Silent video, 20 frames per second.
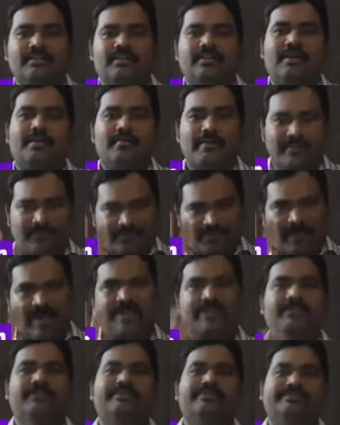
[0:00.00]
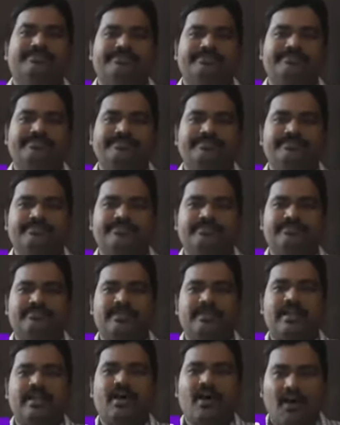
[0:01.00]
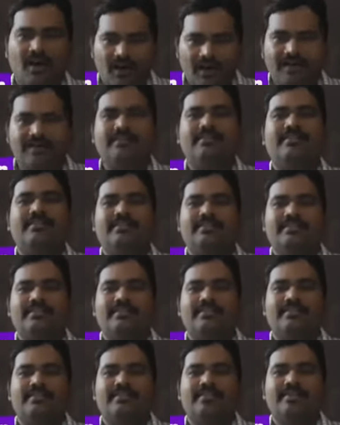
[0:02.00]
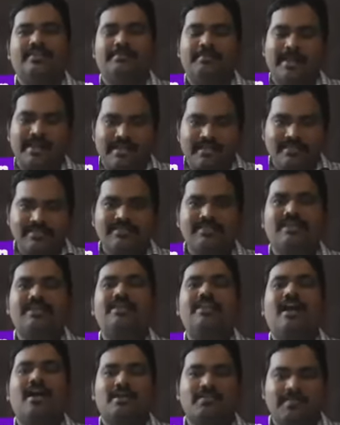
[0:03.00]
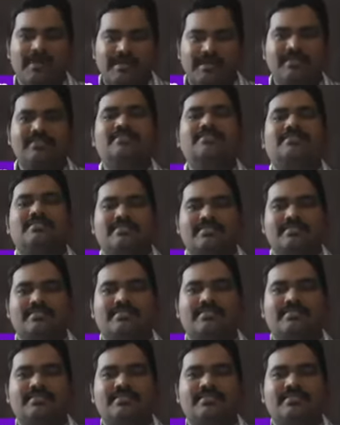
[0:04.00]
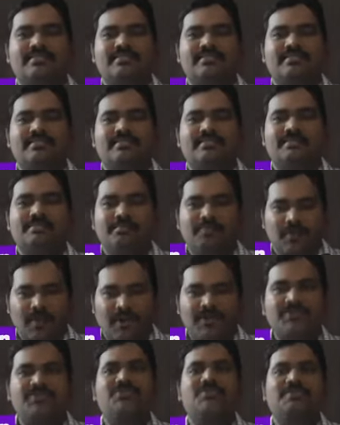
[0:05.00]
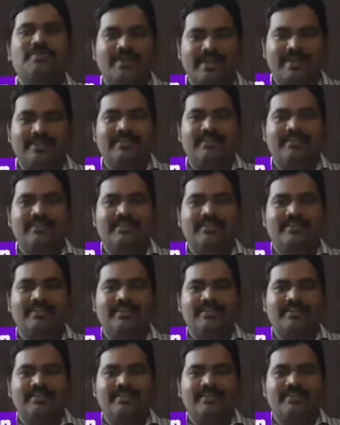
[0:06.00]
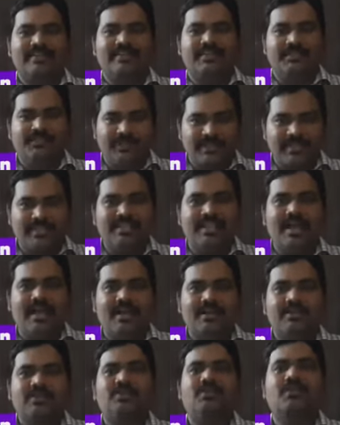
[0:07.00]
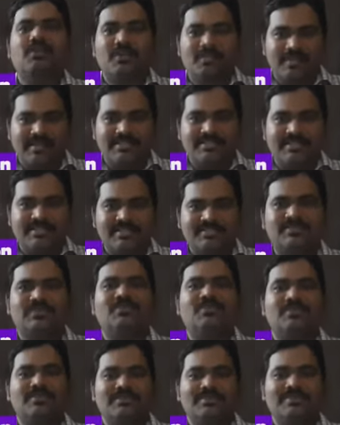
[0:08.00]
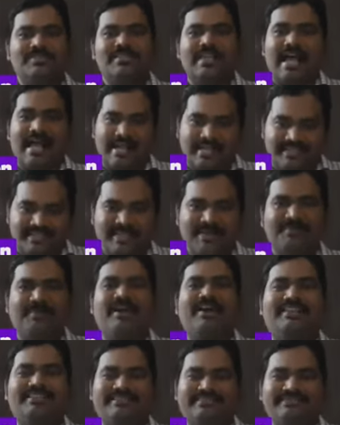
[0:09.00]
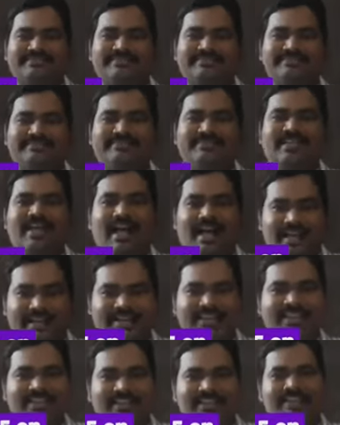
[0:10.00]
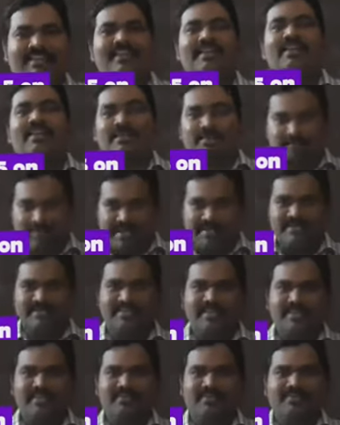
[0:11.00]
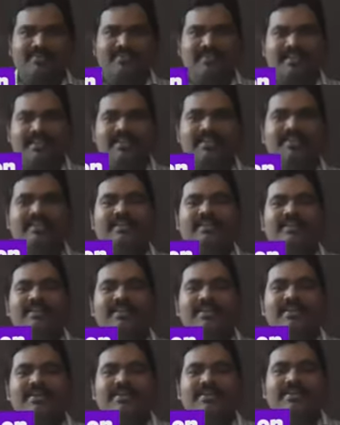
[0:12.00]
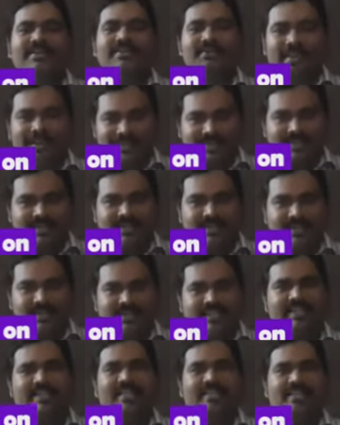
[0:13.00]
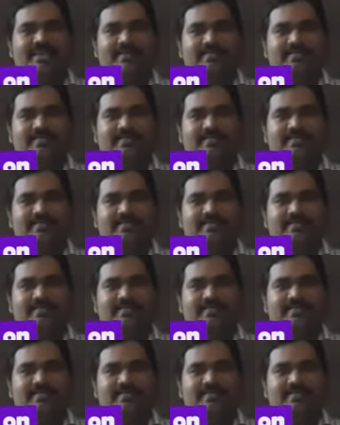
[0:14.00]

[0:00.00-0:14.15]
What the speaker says: number 5 on metals and non-metals brought to you by Vignan Global Gen Schools, Hyderabad. I, myself, Reddy.P,